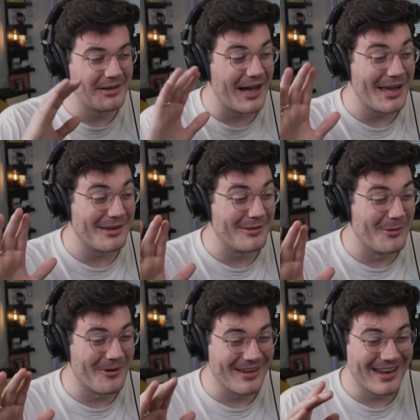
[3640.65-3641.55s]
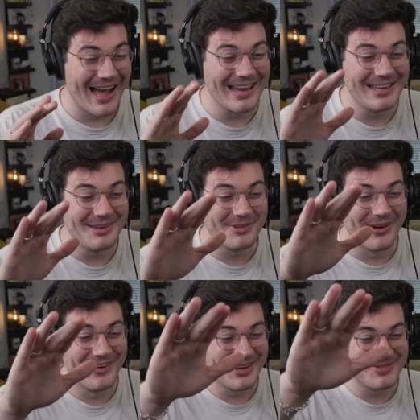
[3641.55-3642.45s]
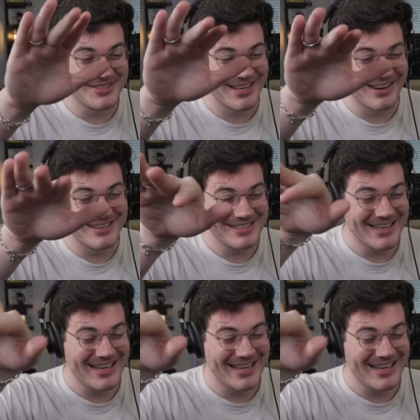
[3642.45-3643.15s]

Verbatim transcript: I ignore it. I keep going upstairs